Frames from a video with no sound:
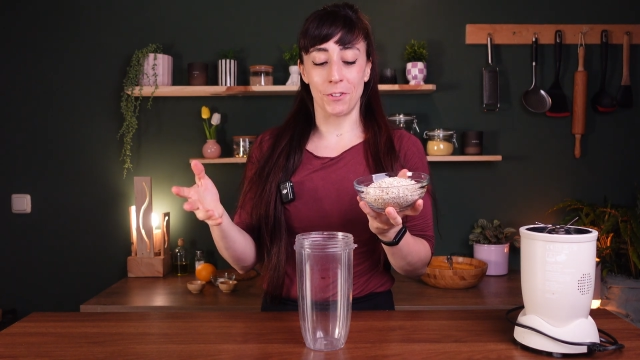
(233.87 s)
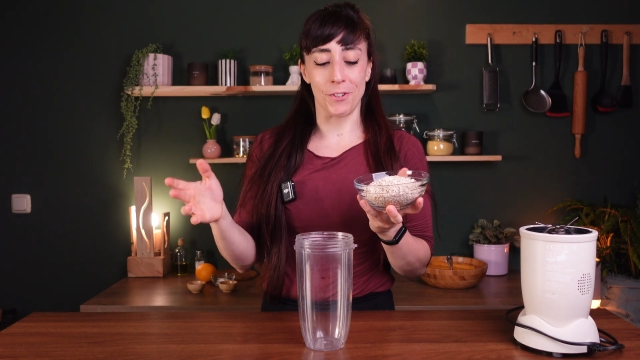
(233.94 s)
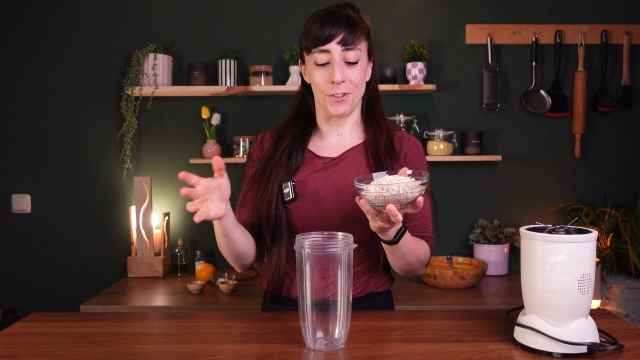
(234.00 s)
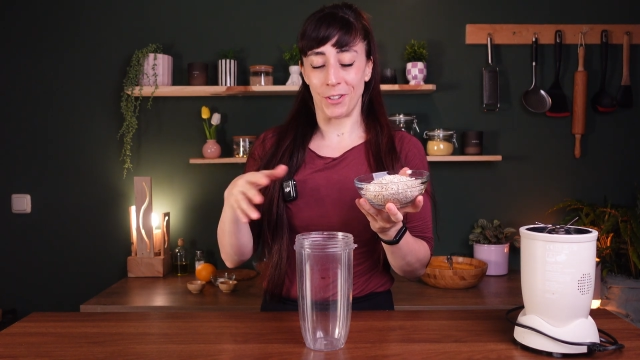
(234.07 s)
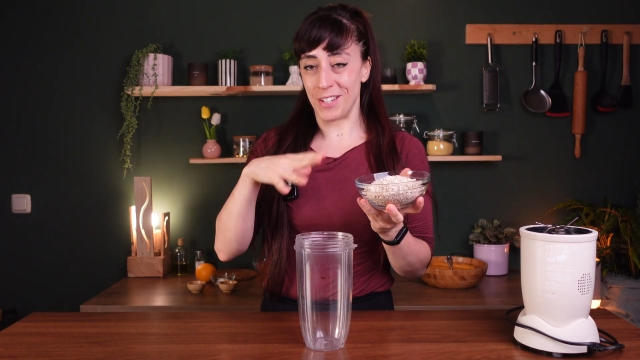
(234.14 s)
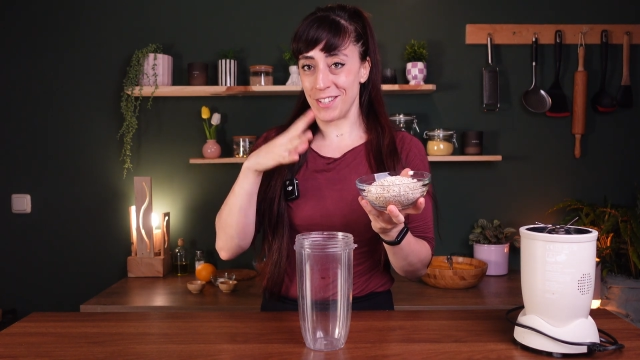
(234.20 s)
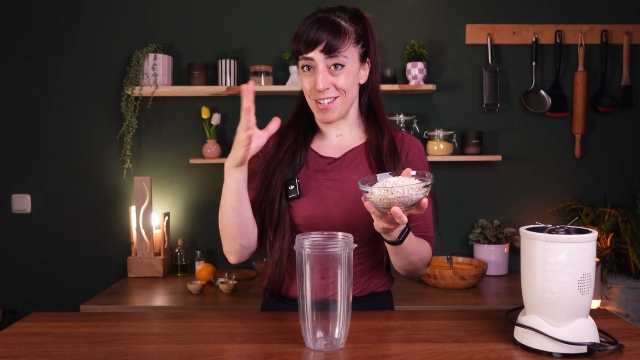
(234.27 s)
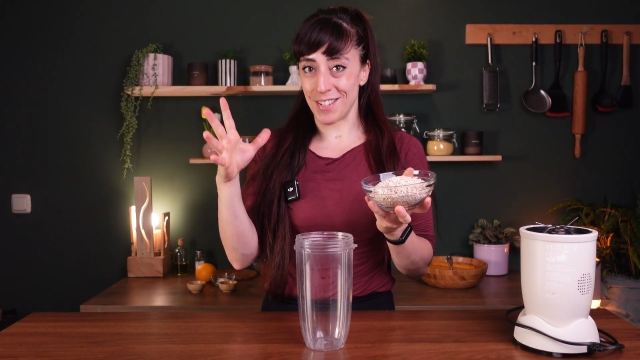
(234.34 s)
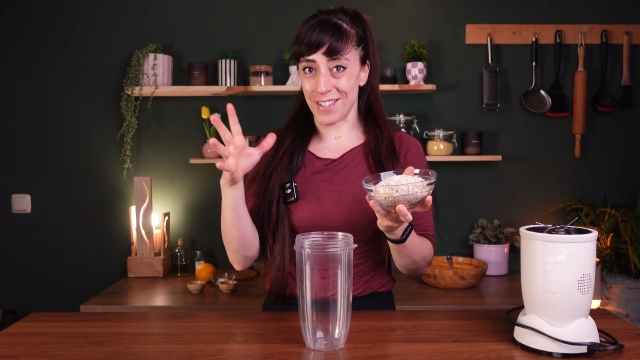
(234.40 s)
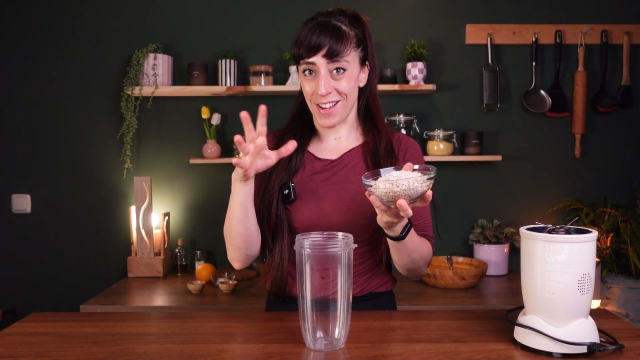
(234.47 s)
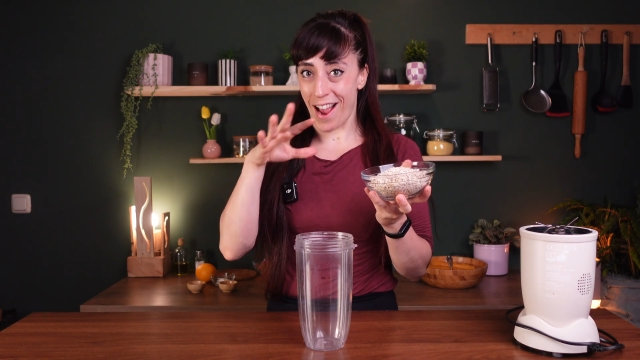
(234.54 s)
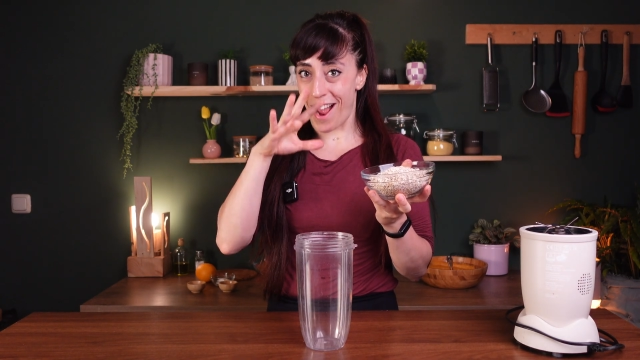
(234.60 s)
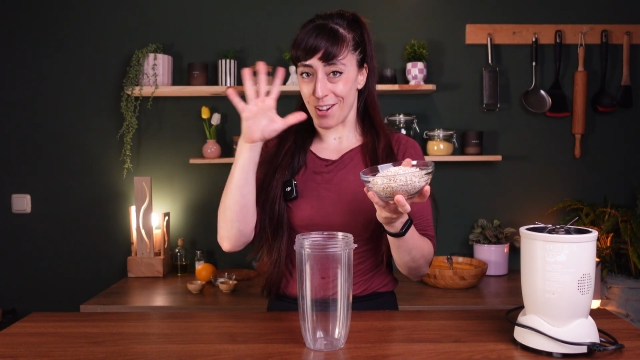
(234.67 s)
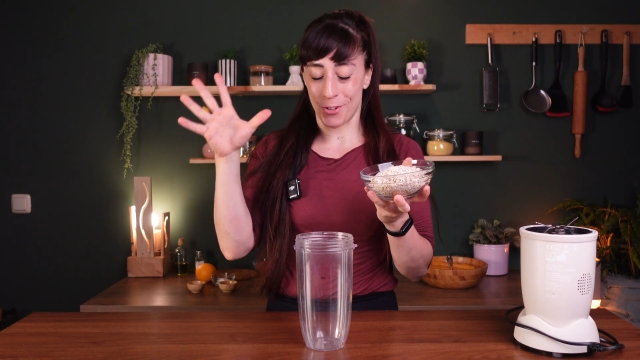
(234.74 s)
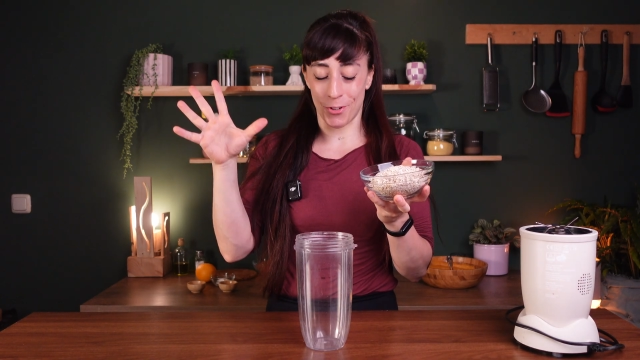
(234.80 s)
So this is
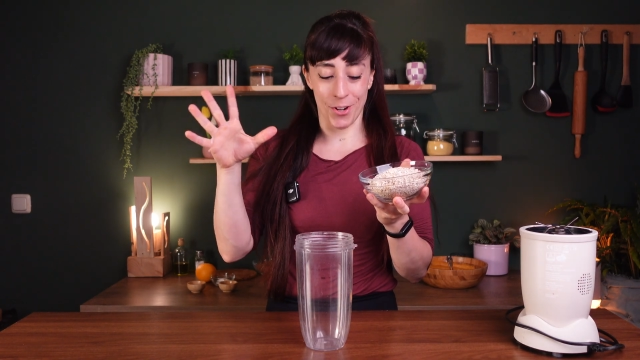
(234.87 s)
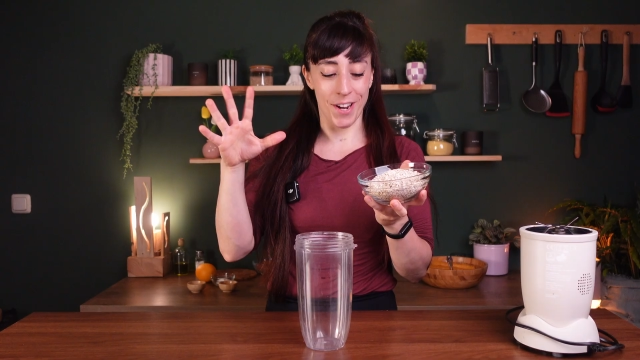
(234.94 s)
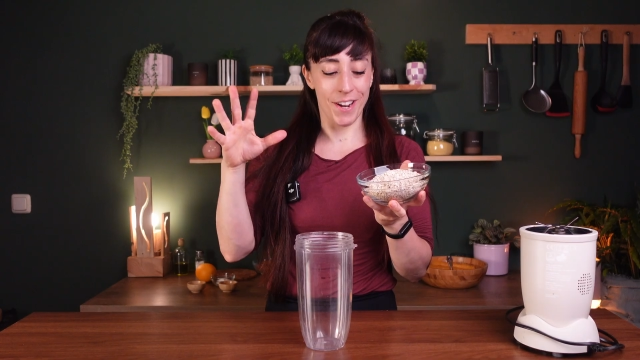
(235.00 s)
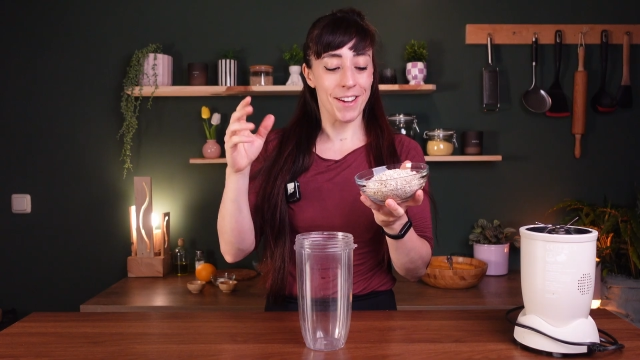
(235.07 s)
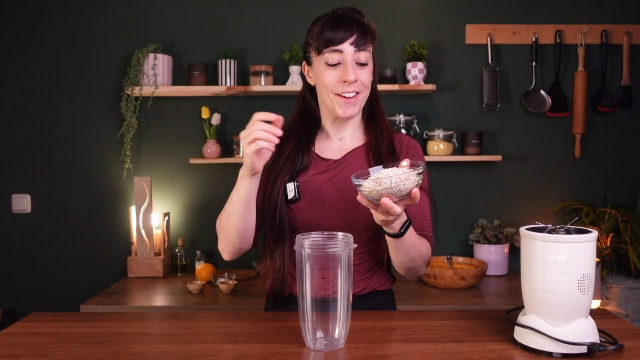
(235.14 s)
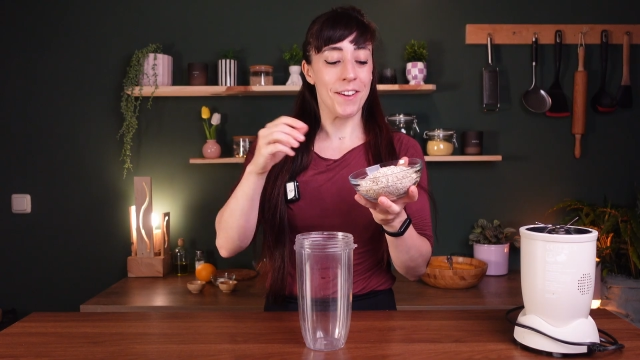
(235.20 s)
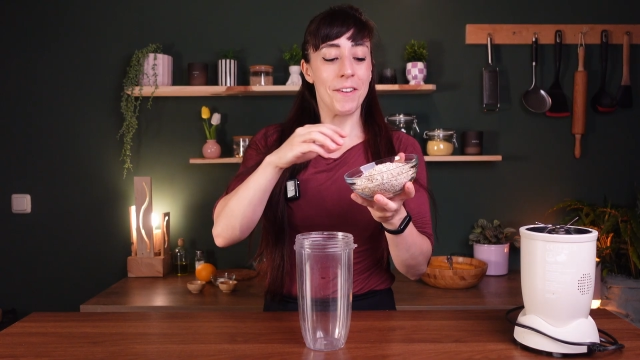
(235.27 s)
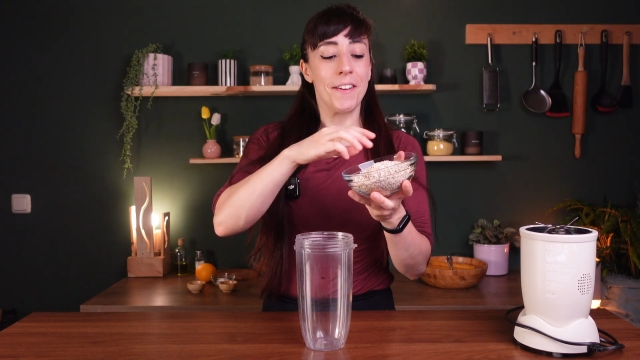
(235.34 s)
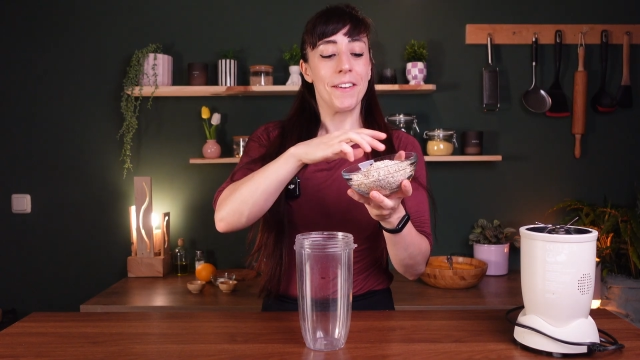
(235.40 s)
a trick